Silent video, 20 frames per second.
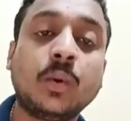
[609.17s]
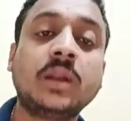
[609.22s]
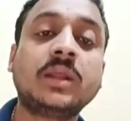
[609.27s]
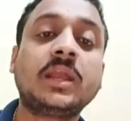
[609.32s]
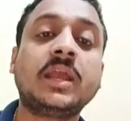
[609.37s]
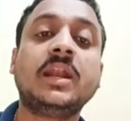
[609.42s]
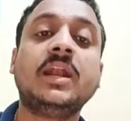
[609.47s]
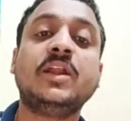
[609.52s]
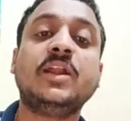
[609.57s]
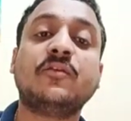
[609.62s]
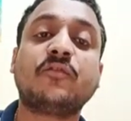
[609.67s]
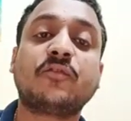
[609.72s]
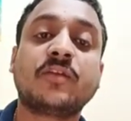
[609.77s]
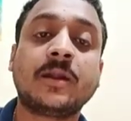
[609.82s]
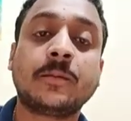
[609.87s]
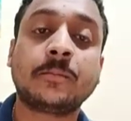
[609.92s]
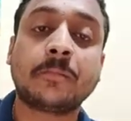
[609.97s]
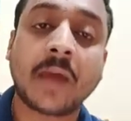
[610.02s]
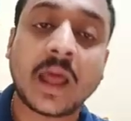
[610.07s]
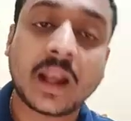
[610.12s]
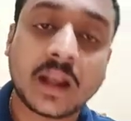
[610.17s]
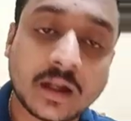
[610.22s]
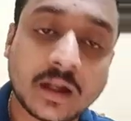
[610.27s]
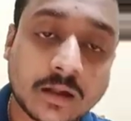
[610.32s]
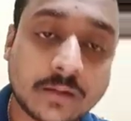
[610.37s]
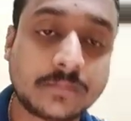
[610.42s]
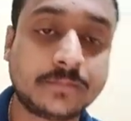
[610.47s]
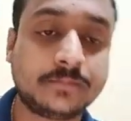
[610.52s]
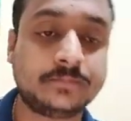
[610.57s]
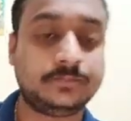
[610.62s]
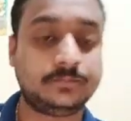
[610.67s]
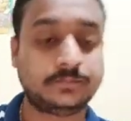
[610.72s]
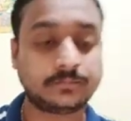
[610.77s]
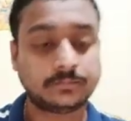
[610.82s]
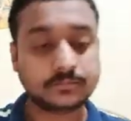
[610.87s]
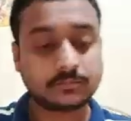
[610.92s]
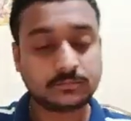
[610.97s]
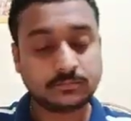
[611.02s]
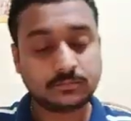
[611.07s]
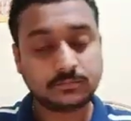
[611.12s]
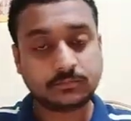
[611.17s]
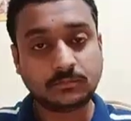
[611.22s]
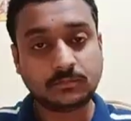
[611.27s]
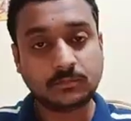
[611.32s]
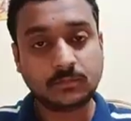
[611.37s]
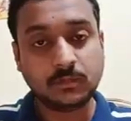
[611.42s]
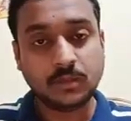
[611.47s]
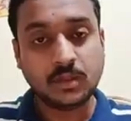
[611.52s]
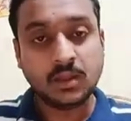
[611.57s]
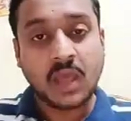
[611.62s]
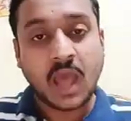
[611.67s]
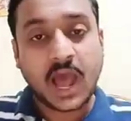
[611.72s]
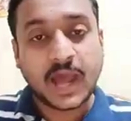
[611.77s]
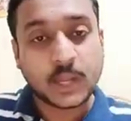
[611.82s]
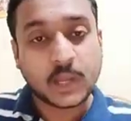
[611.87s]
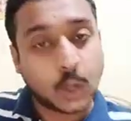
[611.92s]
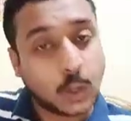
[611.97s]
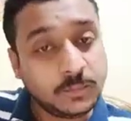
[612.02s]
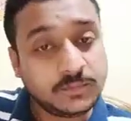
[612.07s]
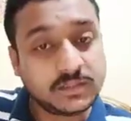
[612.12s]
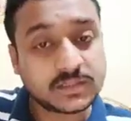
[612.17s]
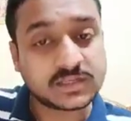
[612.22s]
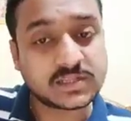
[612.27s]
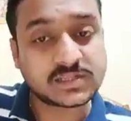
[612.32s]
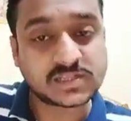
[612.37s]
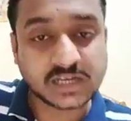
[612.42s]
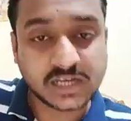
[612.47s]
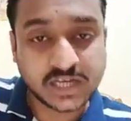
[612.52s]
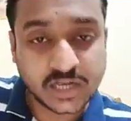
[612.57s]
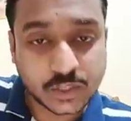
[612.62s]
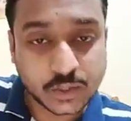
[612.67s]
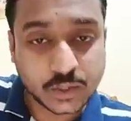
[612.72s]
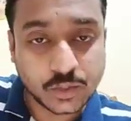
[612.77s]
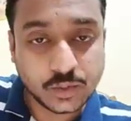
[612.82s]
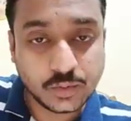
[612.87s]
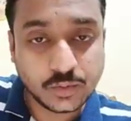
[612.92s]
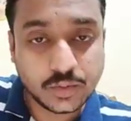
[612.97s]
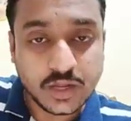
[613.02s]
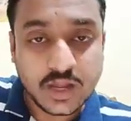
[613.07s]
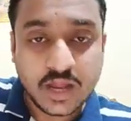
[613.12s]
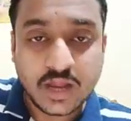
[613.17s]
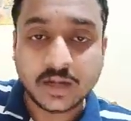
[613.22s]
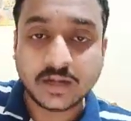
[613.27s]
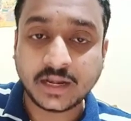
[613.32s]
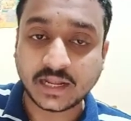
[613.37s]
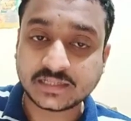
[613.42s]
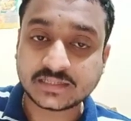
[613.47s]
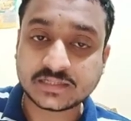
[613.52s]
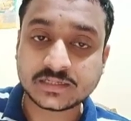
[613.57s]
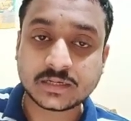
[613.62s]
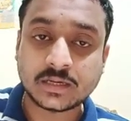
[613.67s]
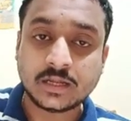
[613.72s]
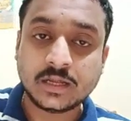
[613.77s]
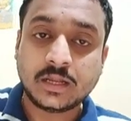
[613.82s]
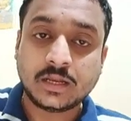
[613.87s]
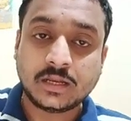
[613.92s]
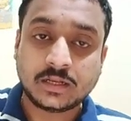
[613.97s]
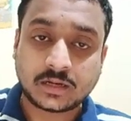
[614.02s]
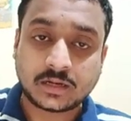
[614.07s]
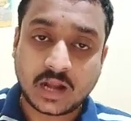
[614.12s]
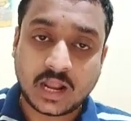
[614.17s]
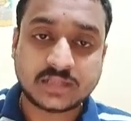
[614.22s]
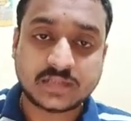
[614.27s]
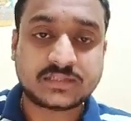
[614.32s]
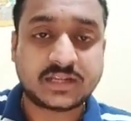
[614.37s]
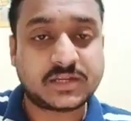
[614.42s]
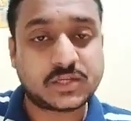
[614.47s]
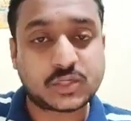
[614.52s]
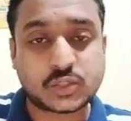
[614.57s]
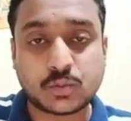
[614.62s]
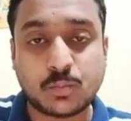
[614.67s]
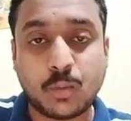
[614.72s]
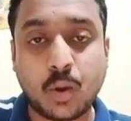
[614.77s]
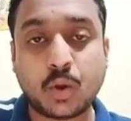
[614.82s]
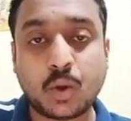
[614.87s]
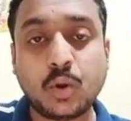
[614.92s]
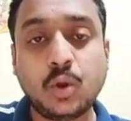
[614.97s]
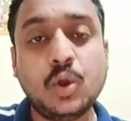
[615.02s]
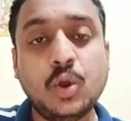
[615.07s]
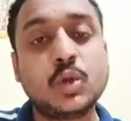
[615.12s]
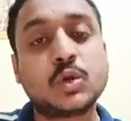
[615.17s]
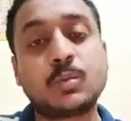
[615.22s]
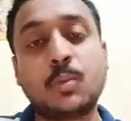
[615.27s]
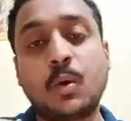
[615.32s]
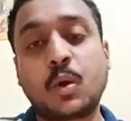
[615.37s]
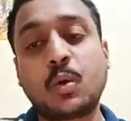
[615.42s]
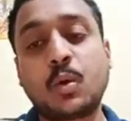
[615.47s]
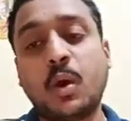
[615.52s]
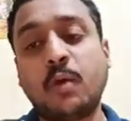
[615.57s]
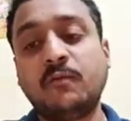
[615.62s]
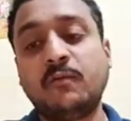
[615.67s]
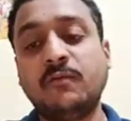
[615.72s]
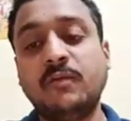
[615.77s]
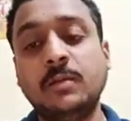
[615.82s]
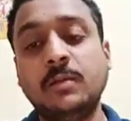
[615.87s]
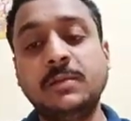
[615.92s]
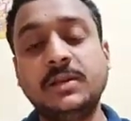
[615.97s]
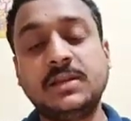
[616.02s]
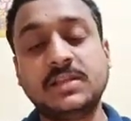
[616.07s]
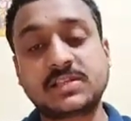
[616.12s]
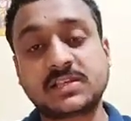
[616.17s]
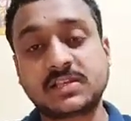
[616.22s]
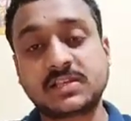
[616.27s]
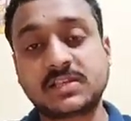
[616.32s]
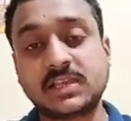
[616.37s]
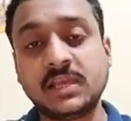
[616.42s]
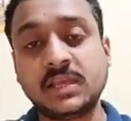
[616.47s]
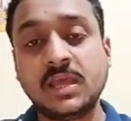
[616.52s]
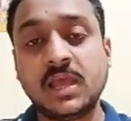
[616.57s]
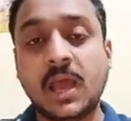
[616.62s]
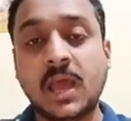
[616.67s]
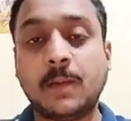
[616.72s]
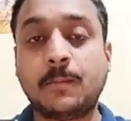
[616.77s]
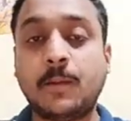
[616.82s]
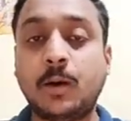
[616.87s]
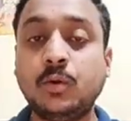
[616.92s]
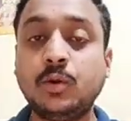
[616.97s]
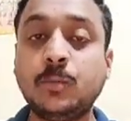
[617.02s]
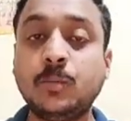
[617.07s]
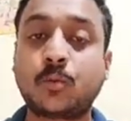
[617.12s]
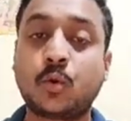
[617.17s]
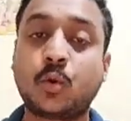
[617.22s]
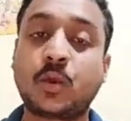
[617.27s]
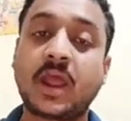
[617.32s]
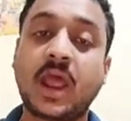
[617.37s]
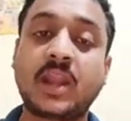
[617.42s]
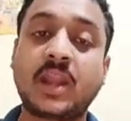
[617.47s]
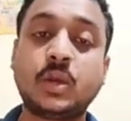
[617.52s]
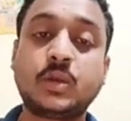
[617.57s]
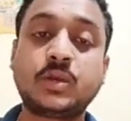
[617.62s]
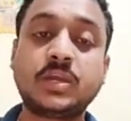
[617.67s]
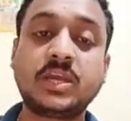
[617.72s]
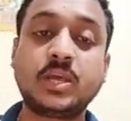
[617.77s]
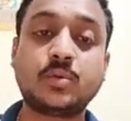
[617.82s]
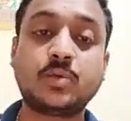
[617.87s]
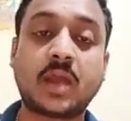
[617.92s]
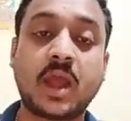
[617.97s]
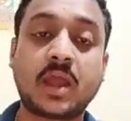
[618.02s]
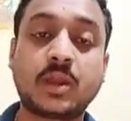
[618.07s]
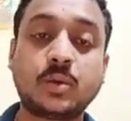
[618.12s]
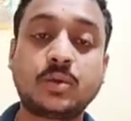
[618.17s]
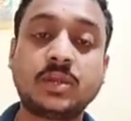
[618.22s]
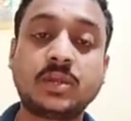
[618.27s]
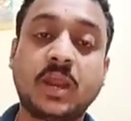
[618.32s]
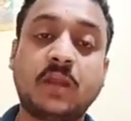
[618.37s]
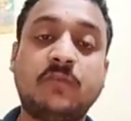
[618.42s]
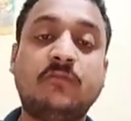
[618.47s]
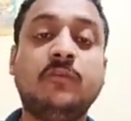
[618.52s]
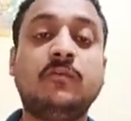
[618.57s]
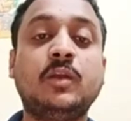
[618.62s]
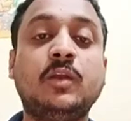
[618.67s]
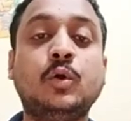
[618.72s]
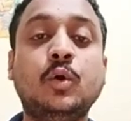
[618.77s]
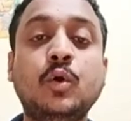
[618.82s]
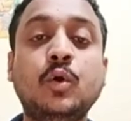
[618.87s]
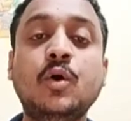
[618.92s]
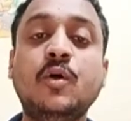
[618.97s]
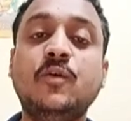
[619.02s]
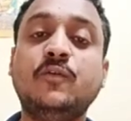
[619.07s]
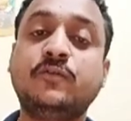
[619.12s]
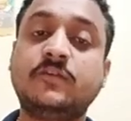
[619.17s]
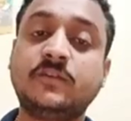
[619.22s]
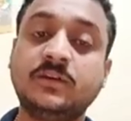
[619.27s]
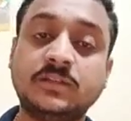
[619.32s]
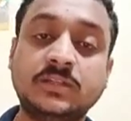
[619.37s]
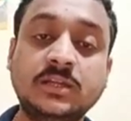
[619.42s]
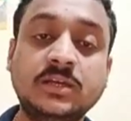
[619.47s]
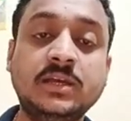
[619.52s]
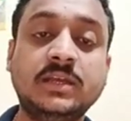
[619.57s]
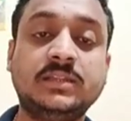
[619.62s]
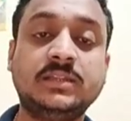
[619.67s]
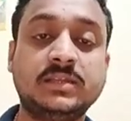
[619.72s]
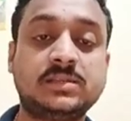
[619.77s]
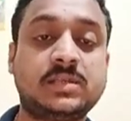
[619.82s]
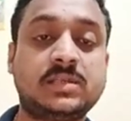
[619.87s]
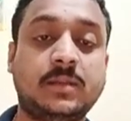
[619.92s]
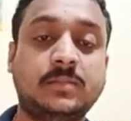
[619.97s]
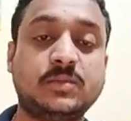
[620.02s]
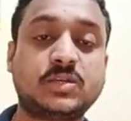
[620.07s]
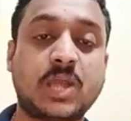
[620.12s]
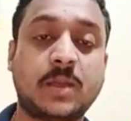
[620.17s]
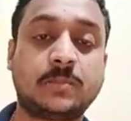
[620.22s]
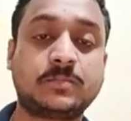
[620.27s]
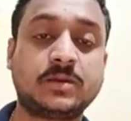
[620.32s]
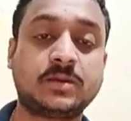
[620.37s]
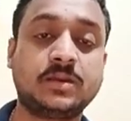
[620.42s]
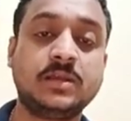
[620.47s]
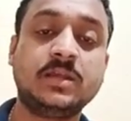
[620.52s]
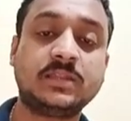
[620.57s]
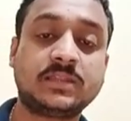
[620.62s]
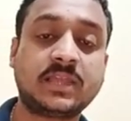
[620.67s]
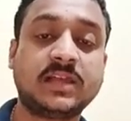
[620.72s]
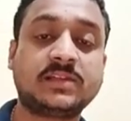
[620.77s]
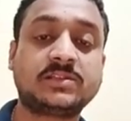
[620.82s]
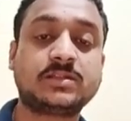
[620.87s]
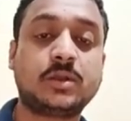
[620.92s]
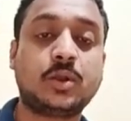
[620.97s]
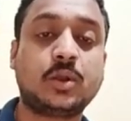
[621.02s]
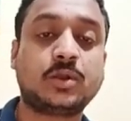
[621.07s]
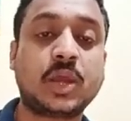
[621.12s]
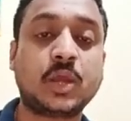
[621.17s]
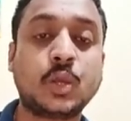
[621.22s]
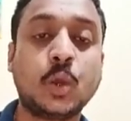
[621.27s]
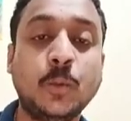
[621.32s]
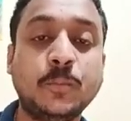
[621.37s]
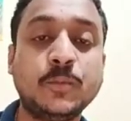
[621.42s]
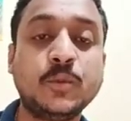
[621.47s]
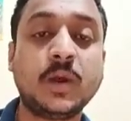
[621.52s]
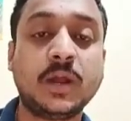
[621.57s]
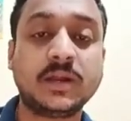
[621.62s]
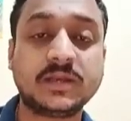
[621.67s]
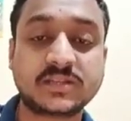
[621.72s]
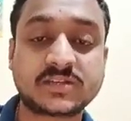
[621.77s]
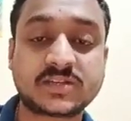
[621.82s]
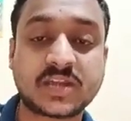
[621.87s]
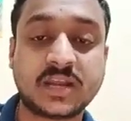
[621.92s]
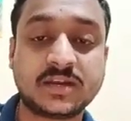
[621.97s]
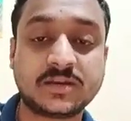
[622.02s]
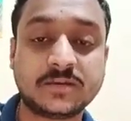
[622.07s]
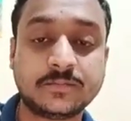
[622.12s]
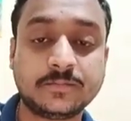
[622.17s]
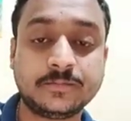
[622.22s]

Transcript: work in a different manner. I hope this is clear to you. Next class, that is tomorrow. Tomorrow we will be discussing about prokaryotic, eukaryotic, and we will go further in the same chapter. Thanks a lot. I hope you understand.